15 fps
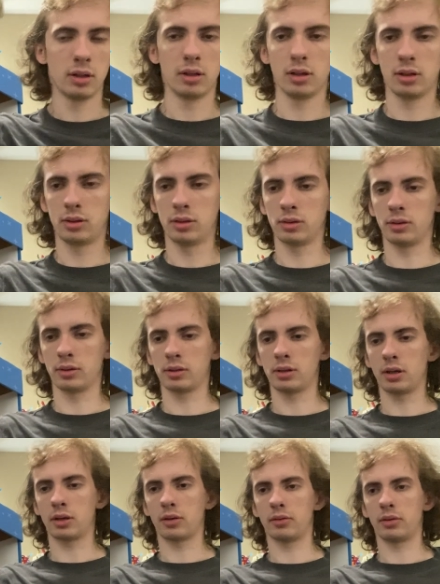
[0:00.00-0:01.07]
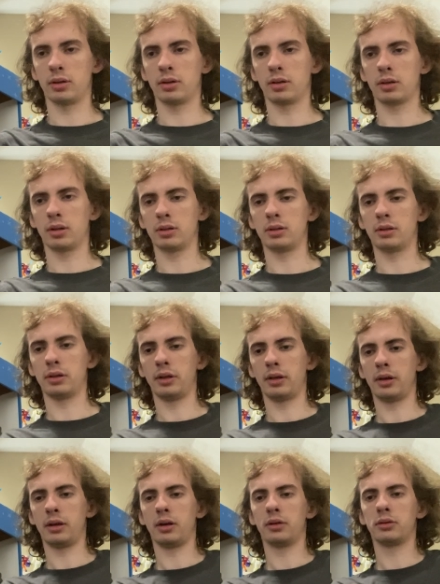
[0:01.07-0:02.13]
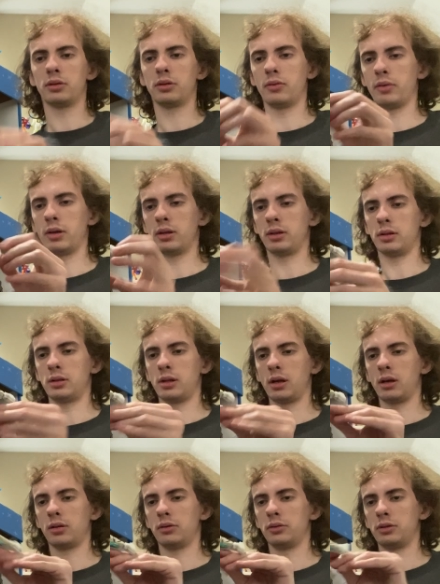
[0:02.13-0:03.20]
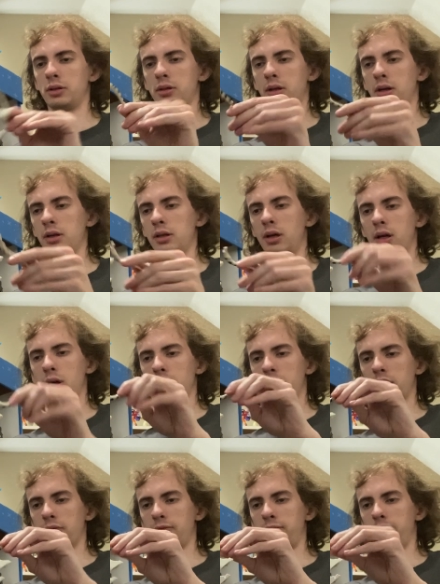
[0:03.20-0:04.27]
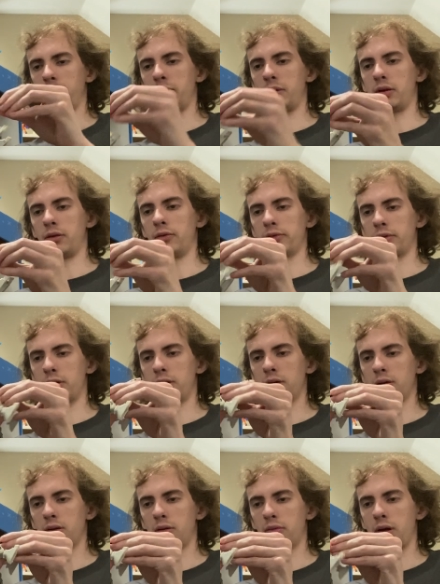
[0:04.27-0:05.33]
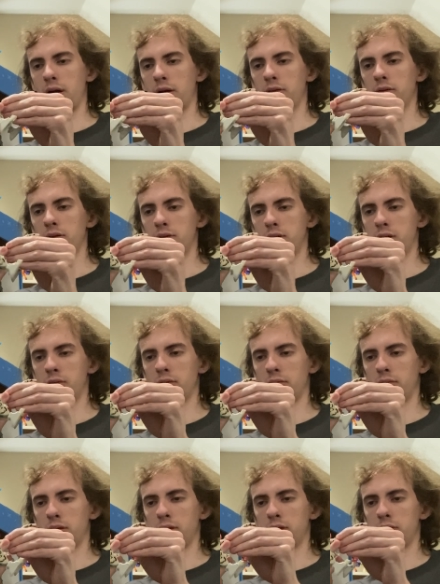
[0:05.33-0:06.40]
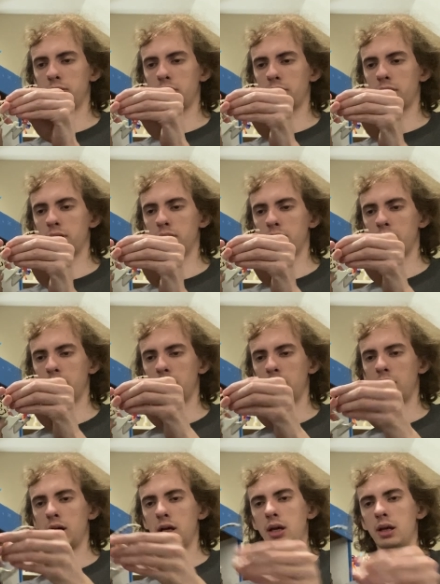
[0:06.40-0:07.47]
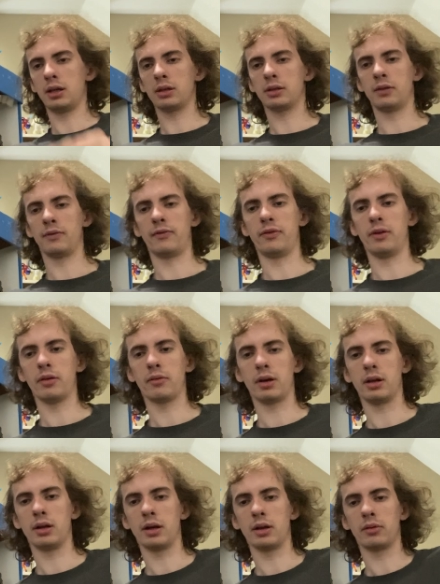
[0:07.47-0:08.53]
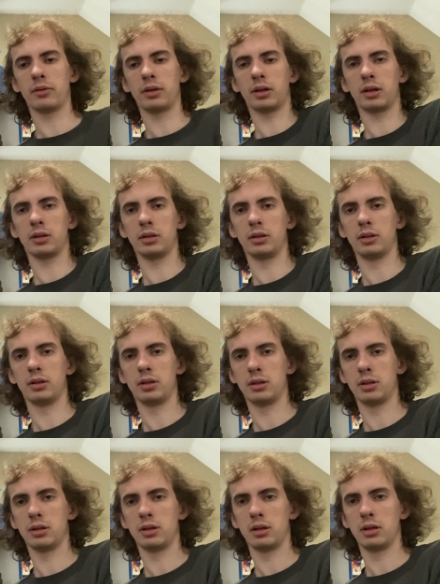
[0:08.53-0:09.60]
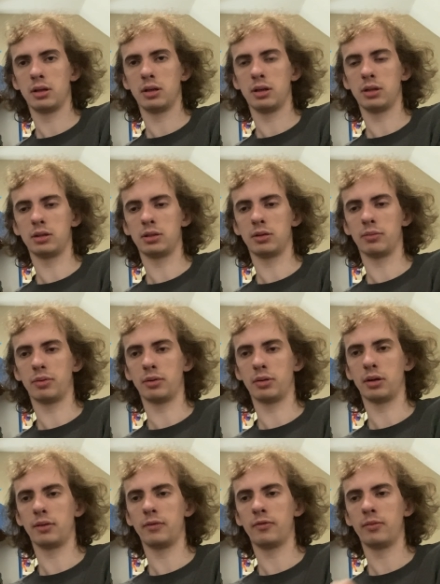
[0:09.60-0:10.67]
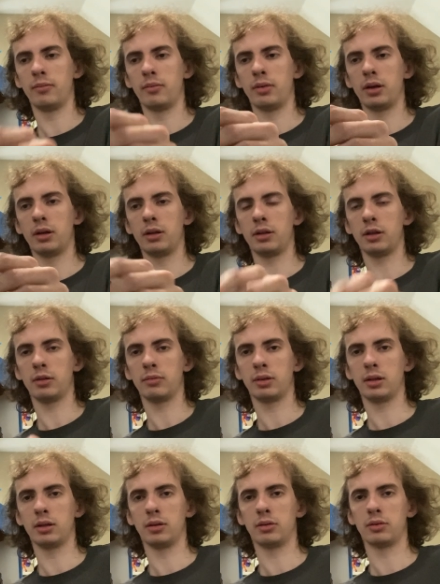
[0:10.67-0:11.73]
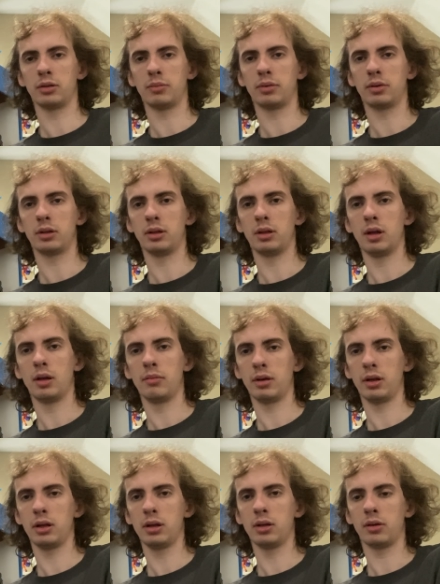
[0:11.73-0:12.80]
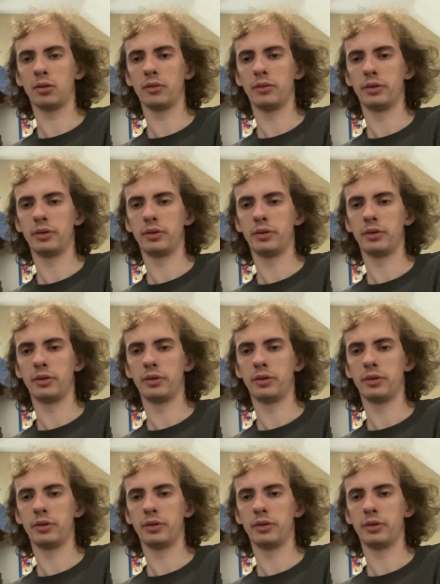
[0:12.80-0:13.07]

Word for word: it just looks awkward because also the way the tail is designed we could flip it over around. Let's see what let's see what we could do. It doesn't fit right. I don't think it's supported by anything, but or supported. But you know,